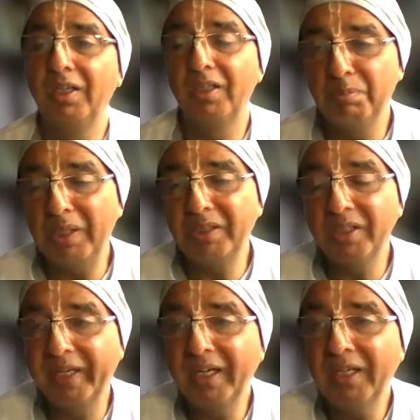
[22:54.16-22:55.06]
it's
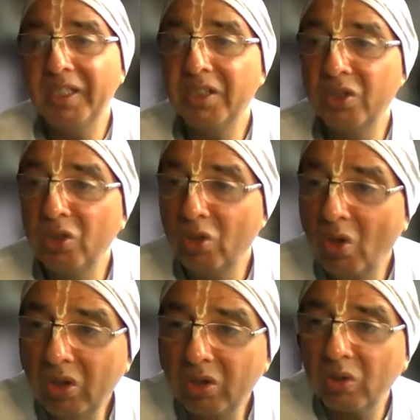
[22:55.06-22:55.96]
mentioned again it's
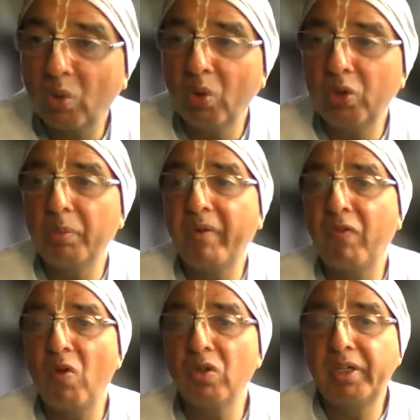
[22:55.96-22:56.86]
not good to be
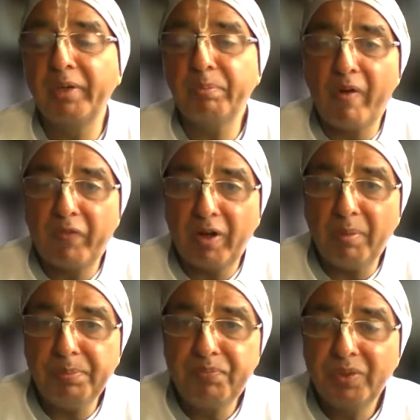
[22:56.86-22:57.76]
falsely puffed
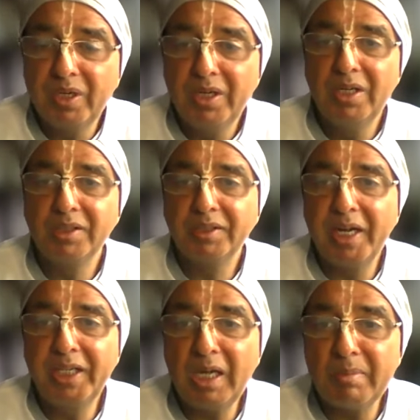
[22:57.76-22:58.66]
up,
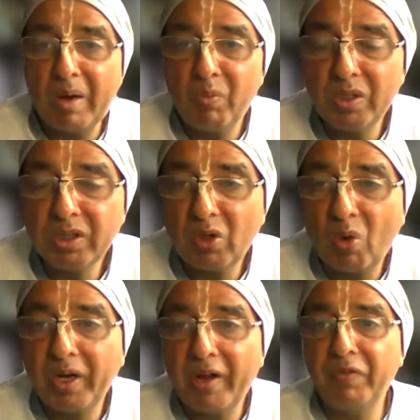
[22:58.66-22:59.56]
saying that by one's
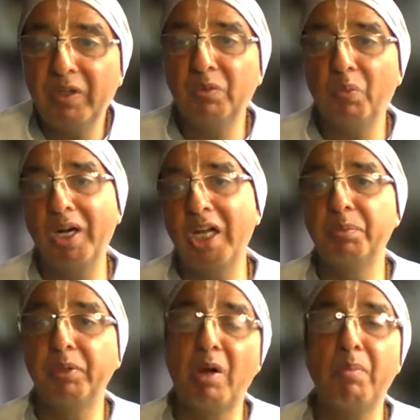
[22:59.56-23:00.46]
own effort, one
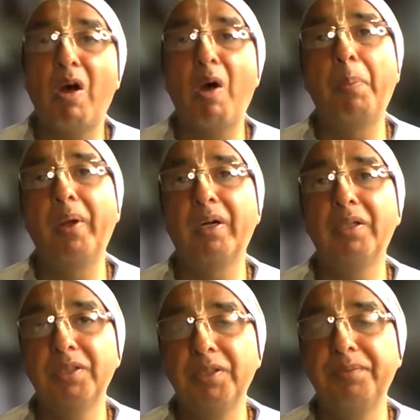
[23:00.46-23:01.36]
has become
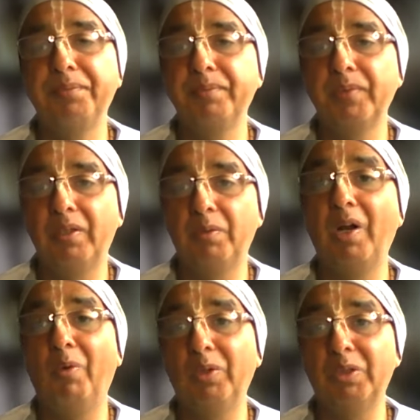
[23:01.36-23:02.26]
opulent. You
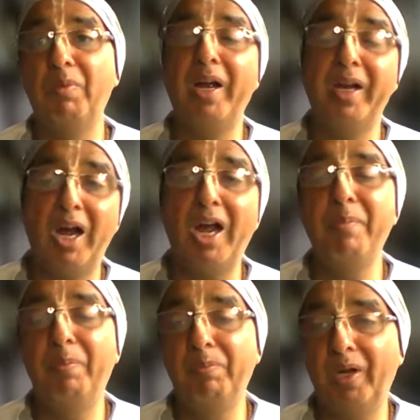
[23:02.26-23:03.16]
know, it's my,
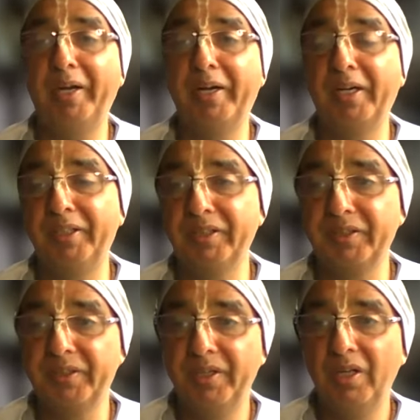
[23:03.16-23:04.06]
I, I did this,